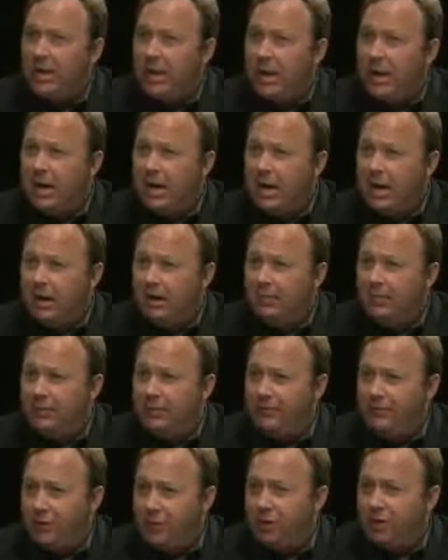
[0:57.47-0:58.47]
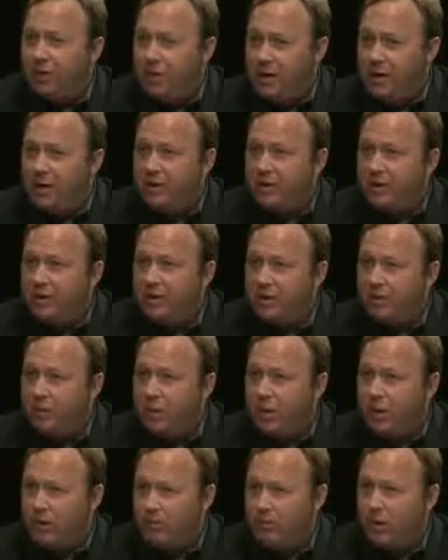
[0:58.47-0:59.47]
the first stages of
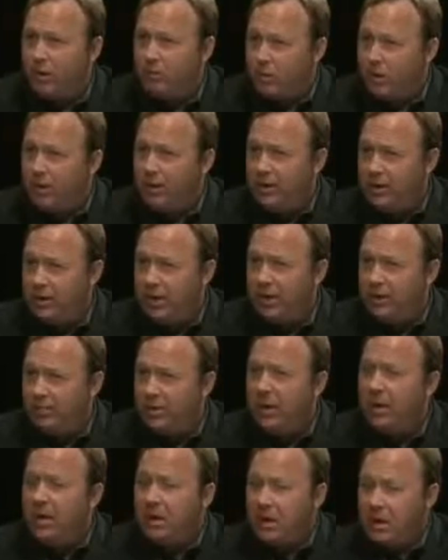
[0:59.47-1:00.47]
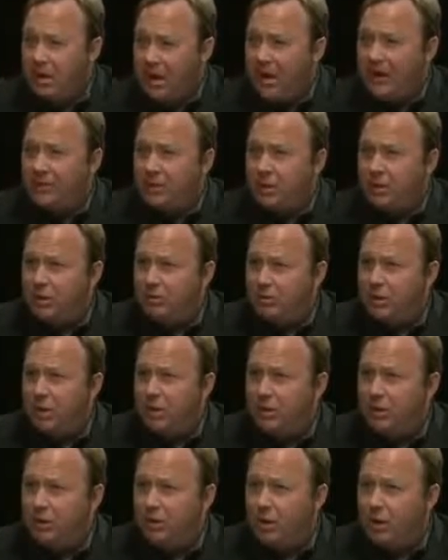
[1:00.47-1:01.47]
what could be really deemed classical
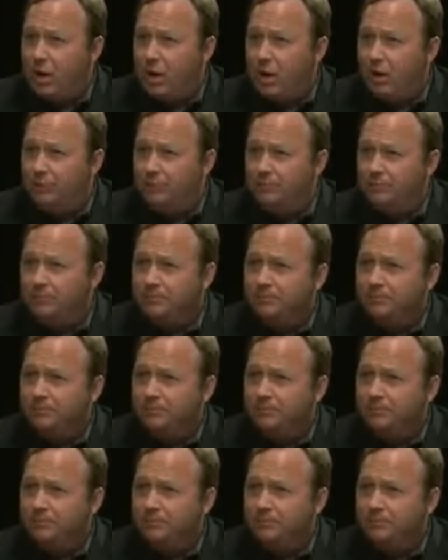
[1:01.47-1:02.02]
martial law?